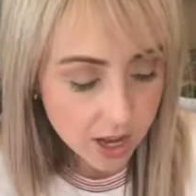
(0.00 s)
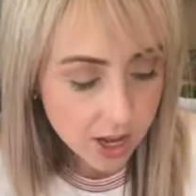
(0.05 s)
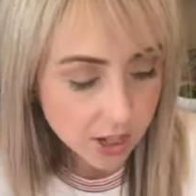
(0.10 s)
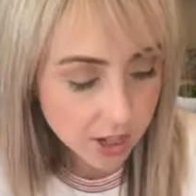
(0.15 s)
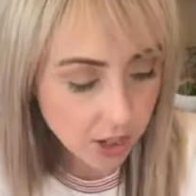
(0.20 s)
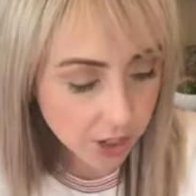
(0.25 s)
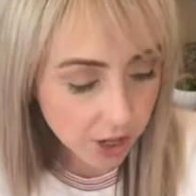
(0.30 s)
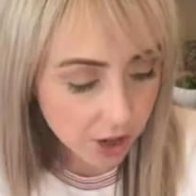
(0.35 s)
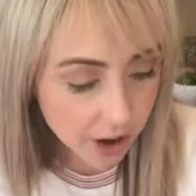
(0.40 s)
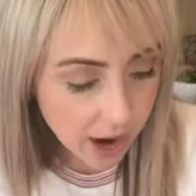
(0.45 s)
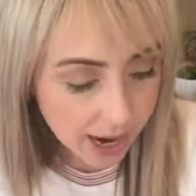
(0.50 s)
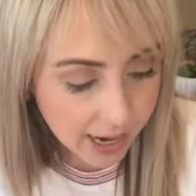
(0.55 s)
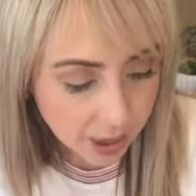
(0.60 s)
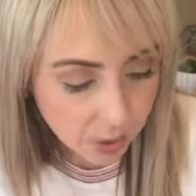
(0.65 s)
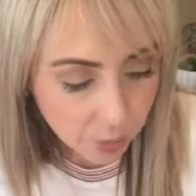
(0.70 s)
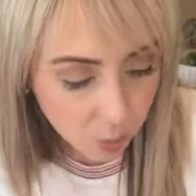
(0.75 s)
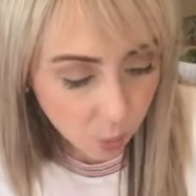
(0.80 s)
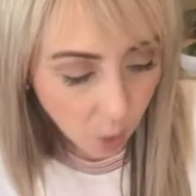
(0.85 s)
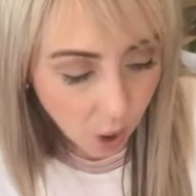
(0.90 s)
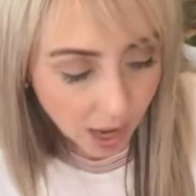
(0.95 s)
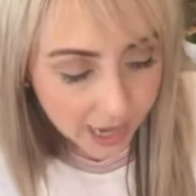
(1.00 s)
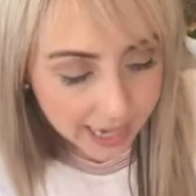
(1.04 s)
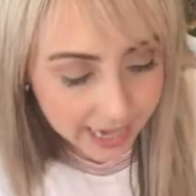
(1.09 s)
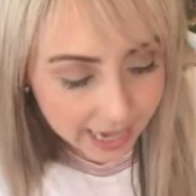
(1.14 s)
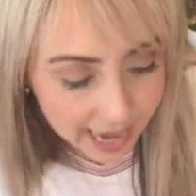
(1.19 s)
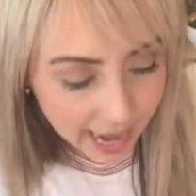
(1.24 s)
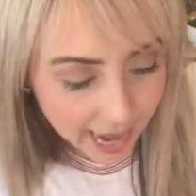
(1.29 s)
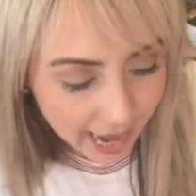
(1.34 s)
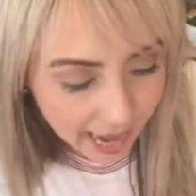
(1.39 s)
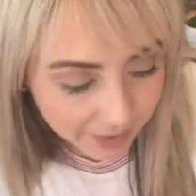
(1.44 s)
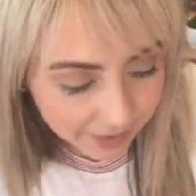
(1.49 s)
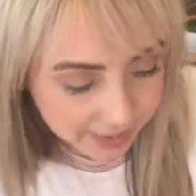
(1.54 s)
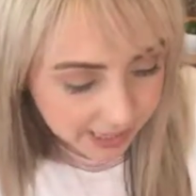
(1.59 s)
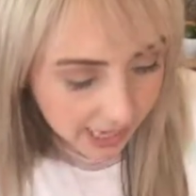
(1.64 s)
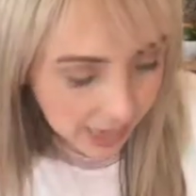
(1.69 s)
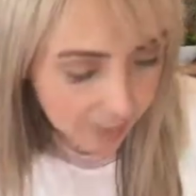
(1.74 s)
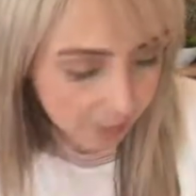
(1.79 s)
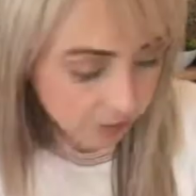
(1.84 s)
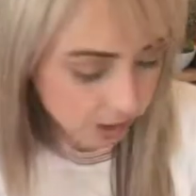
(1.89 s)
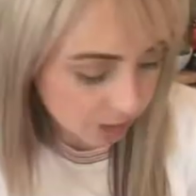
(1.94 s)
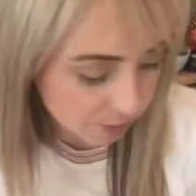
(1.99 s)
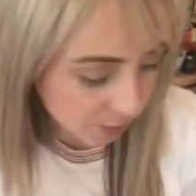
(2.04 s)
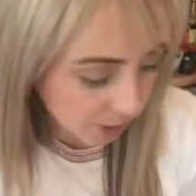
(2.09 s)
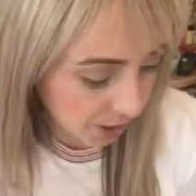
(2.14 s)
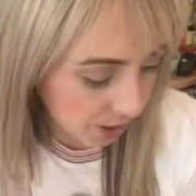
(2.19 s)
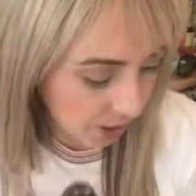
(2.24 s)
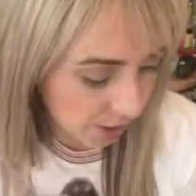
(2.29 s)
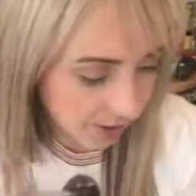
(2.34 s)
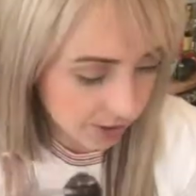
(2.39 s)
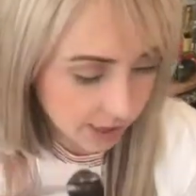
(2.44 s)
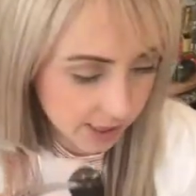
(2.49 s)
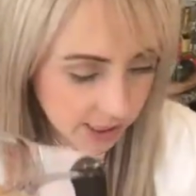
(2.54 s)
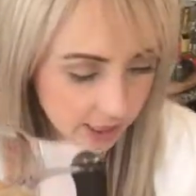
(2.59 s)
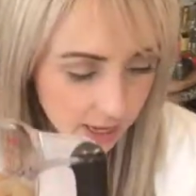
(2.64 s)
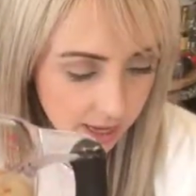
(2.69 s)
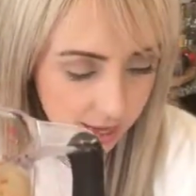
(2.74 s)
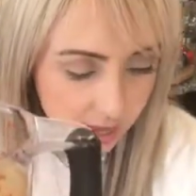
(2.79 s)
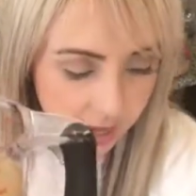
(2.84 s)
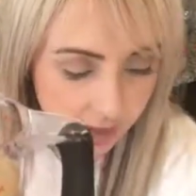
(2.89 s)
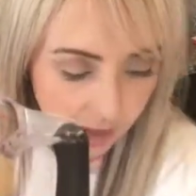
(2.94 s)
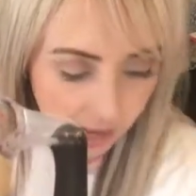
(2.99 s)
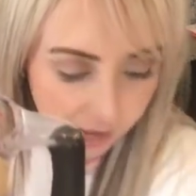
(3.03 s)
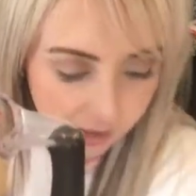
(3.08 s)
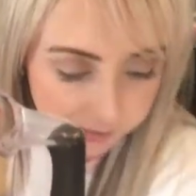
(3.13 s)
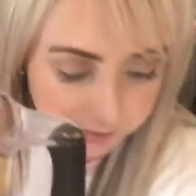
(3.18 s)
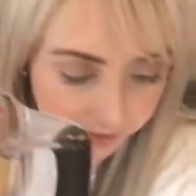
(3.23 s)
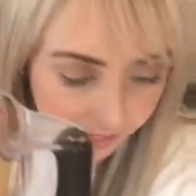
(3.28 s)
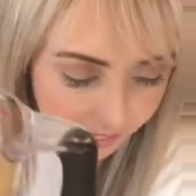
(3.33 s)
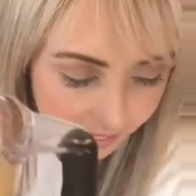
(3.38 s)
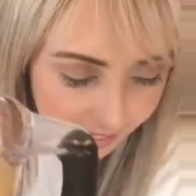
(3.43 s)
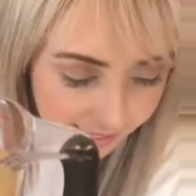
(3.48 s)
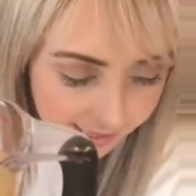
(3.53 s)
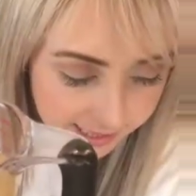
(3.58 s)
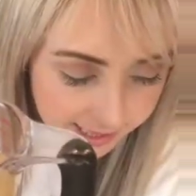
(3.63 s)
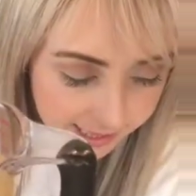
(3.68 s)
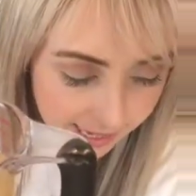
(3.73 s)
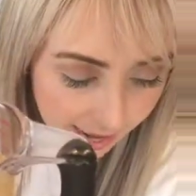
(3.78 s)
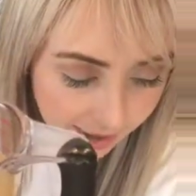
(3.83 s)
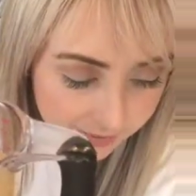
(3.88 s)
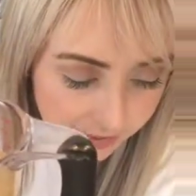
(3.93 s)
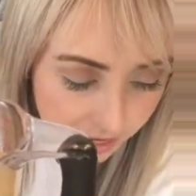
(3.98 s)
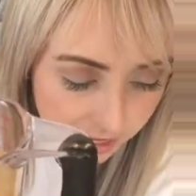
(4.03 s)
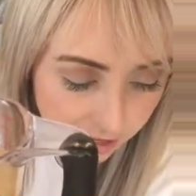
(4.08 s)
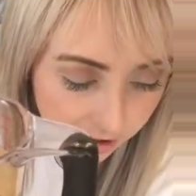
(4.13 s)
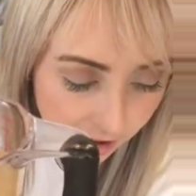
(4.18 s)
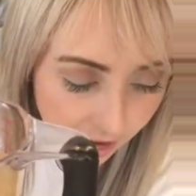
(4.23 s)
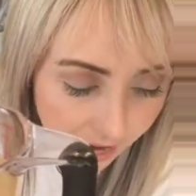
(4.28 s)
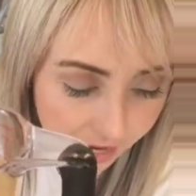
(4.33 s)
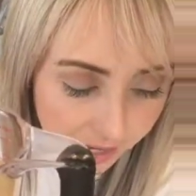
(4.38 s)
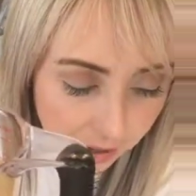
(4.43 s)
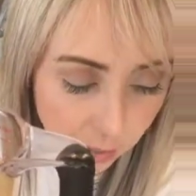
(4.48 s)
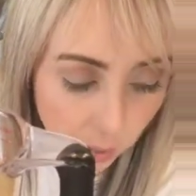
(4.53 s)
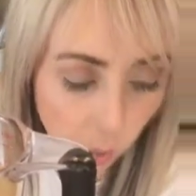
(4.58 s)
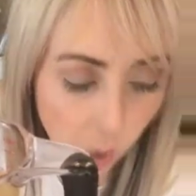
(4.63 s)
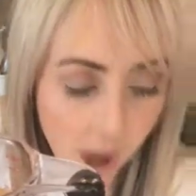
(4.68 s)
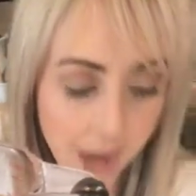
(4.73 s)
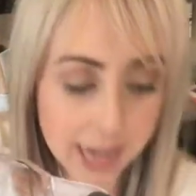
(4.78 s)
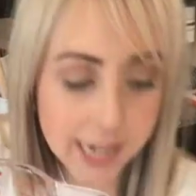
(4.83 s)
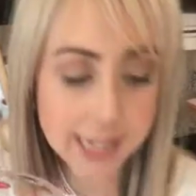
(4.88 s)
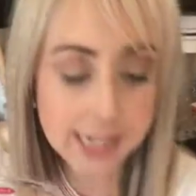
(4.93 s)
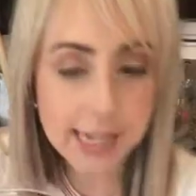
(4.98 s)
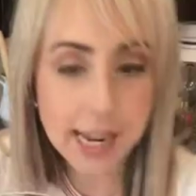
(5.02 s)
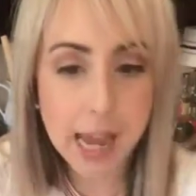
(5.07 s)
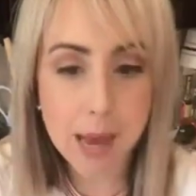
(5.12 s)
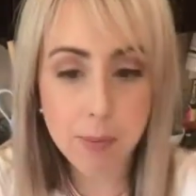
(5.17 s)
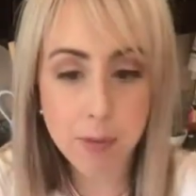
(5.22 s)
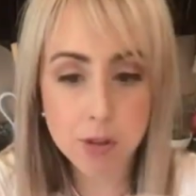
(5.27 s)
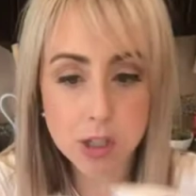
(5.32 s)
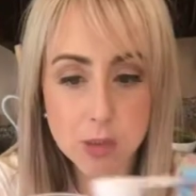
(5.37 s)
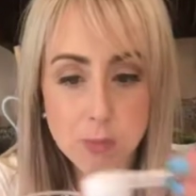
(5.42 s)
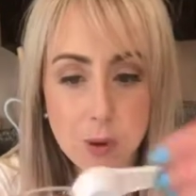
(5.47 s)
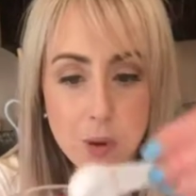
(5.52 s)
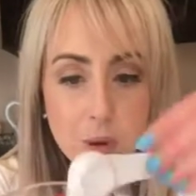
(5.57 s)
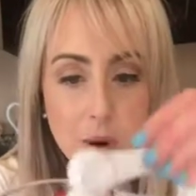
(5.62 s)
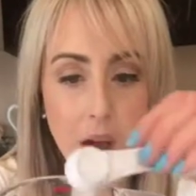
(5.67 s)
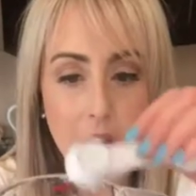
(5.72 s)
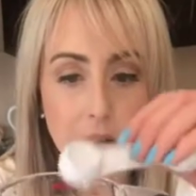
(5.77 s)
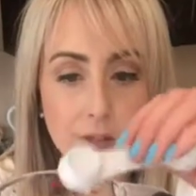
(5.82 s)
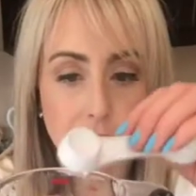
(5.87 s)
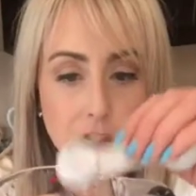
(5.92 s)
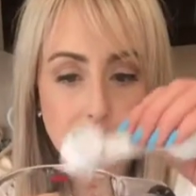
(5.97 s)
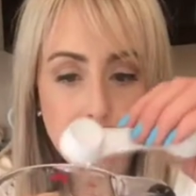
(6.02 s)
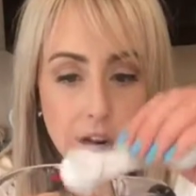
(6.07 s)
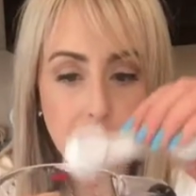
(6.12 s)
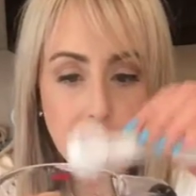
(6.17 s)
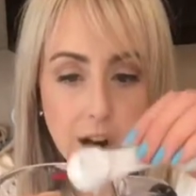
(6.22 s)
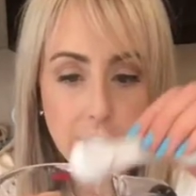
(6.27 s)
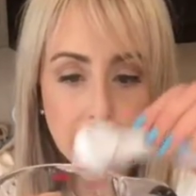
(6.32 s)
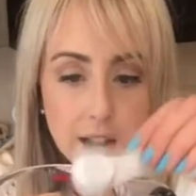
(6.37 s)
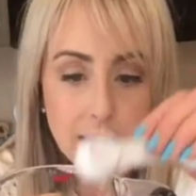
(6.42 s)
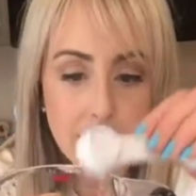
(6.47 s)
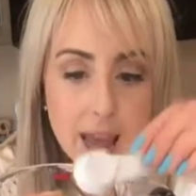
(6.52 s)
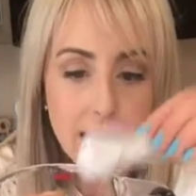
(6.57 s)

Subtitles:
So you're adding 1.5 tablespoons of yeast, and then you're adding 1 tablespoon of sugar.